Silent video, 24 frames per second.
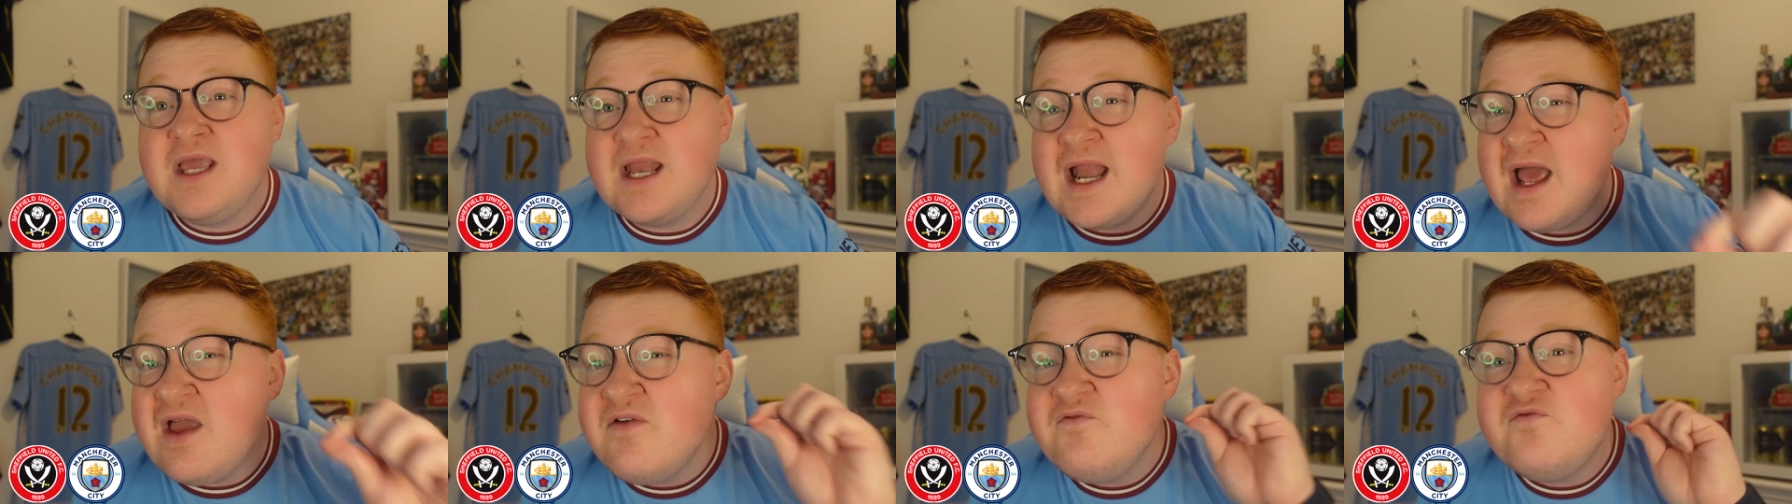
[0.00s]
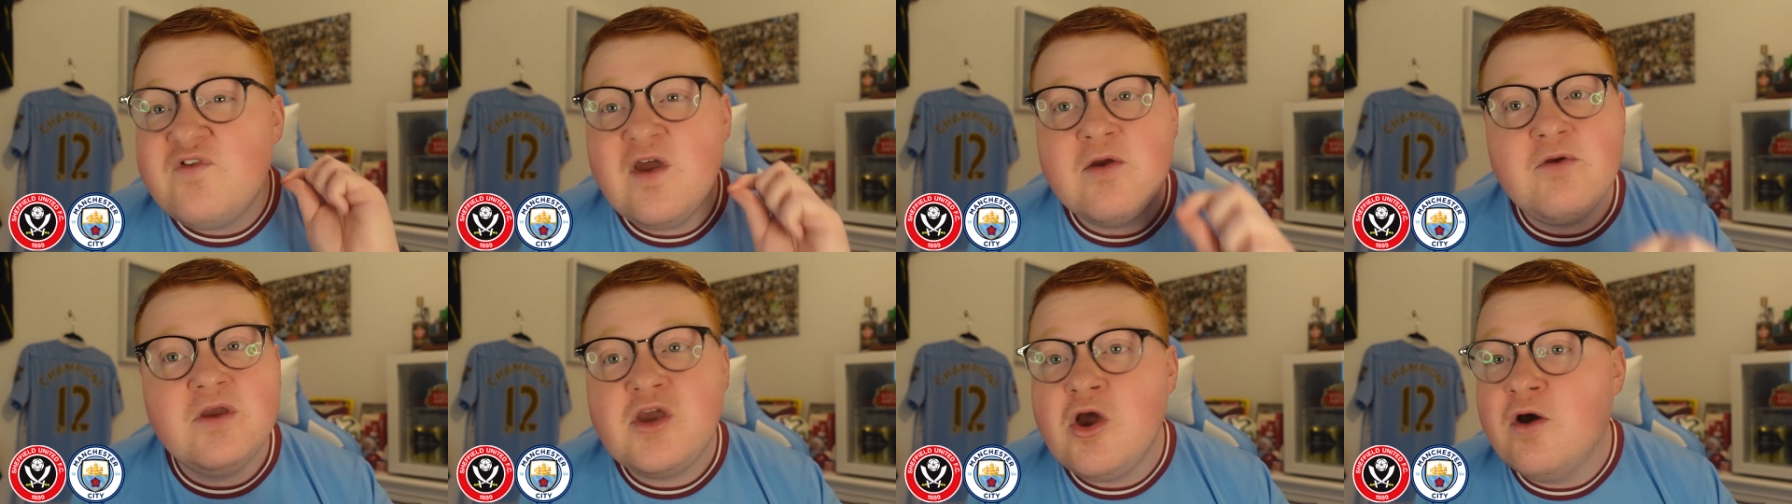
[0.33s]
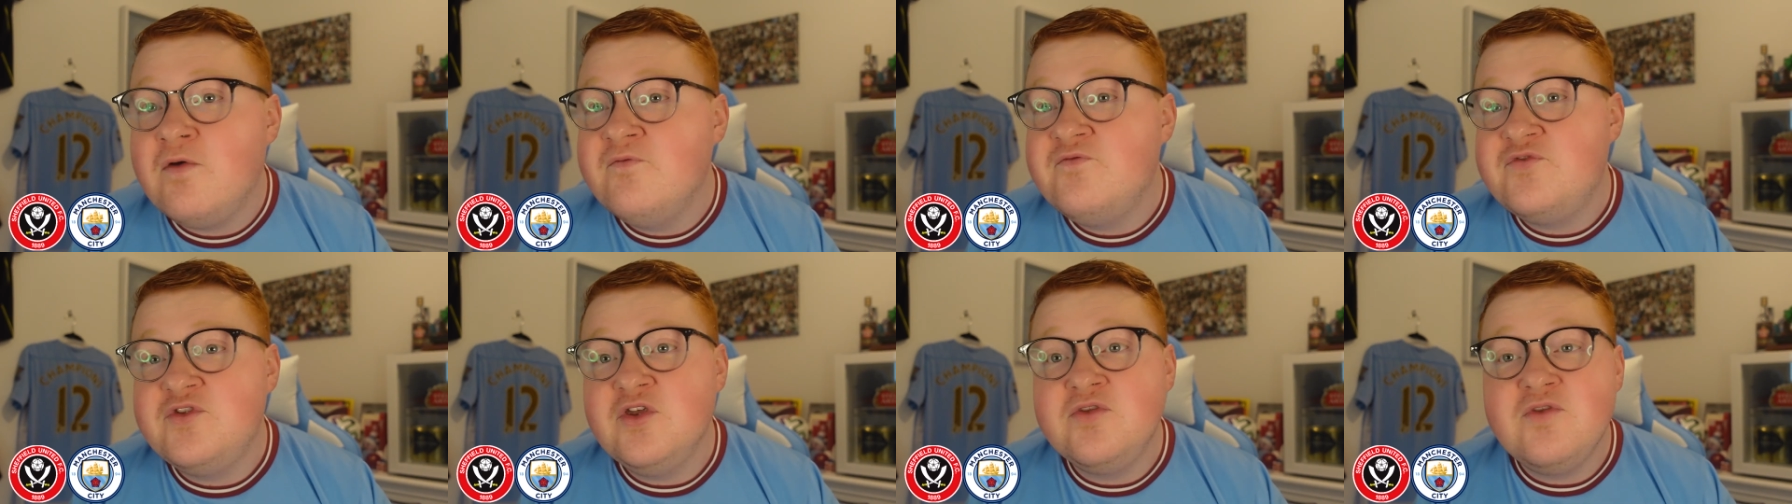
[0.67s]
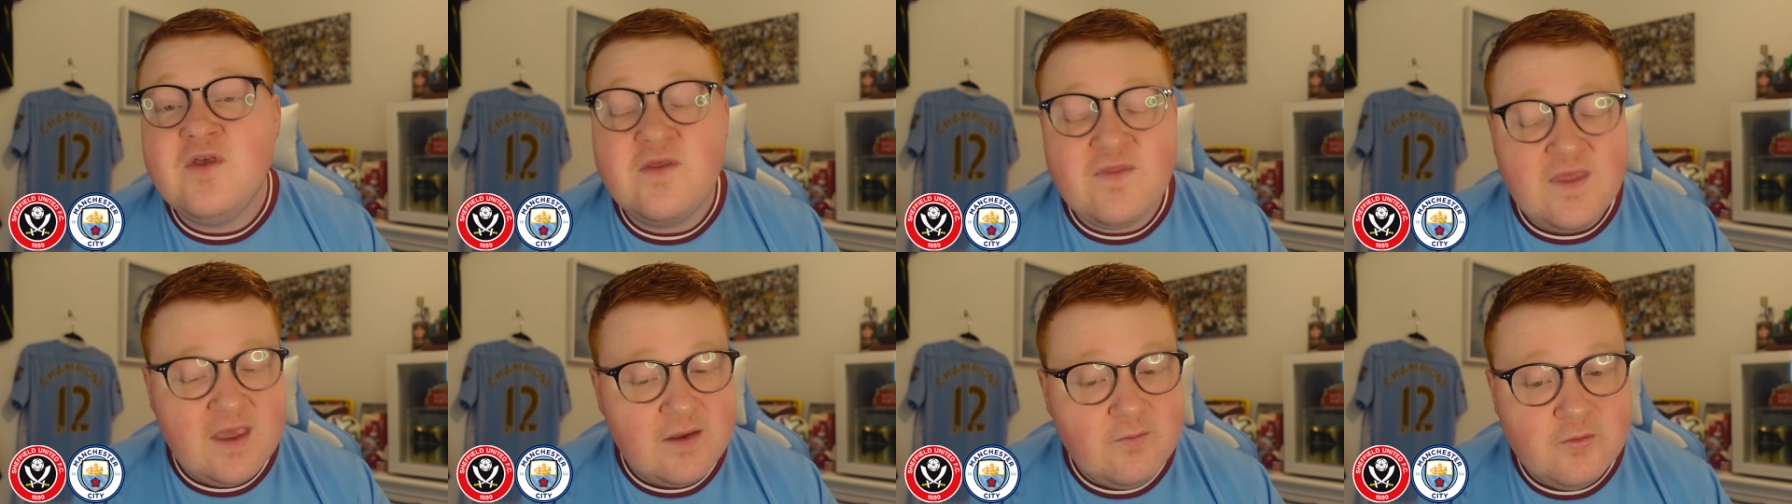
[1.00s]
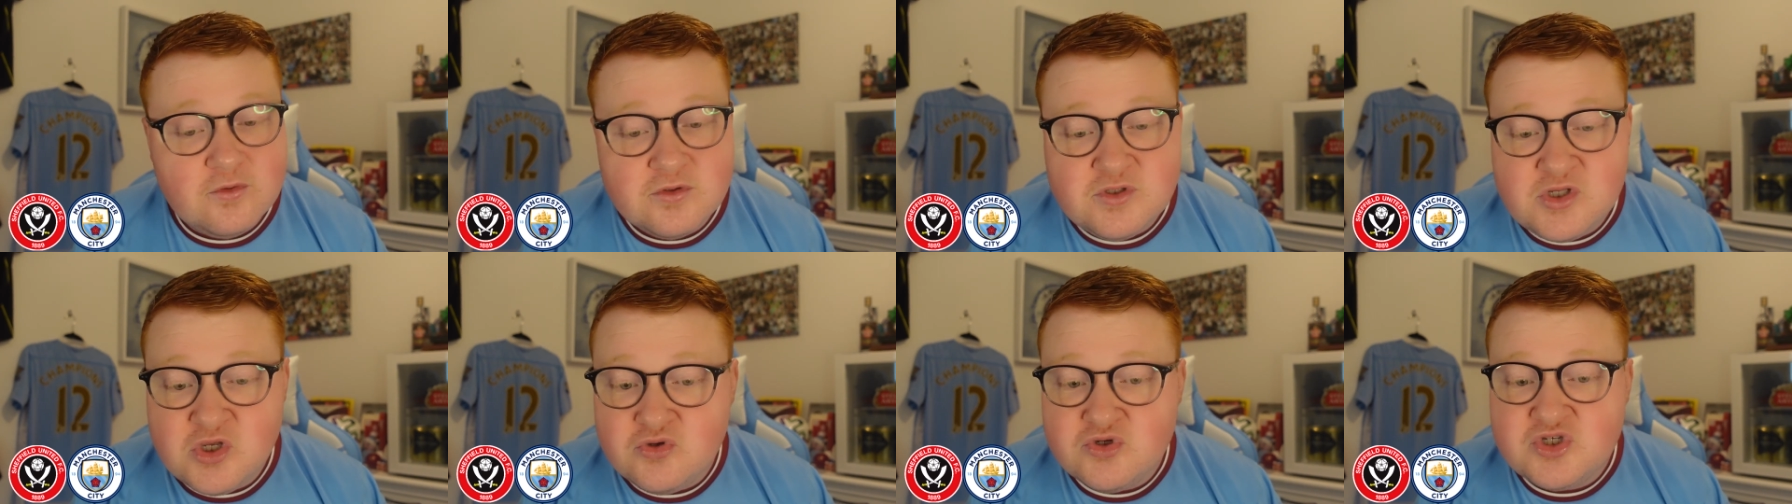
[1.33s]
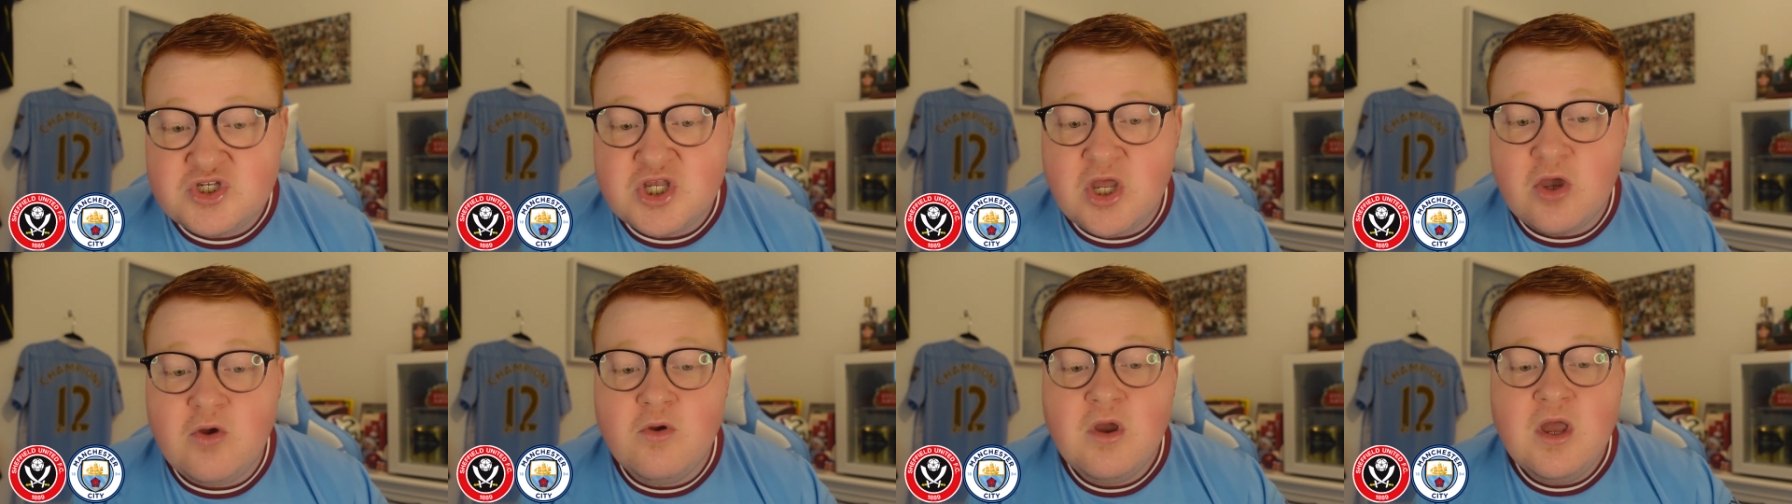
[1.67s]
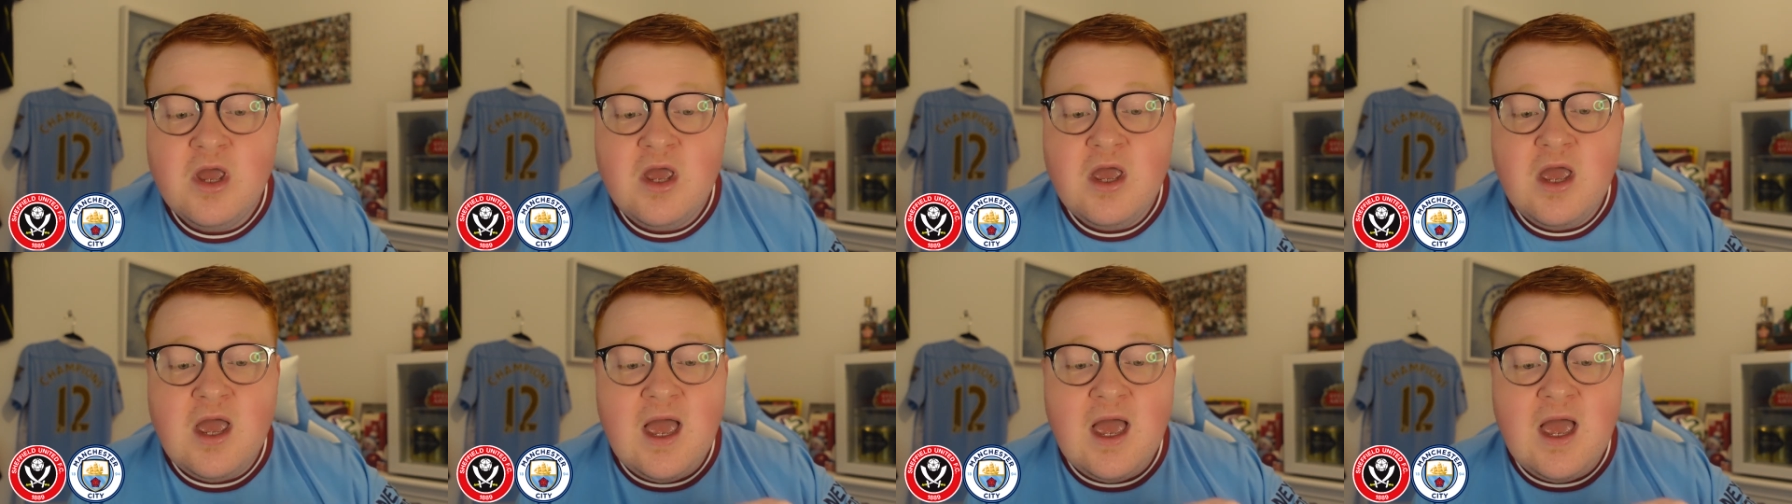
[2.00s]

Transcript: And I am very confident that they will do so.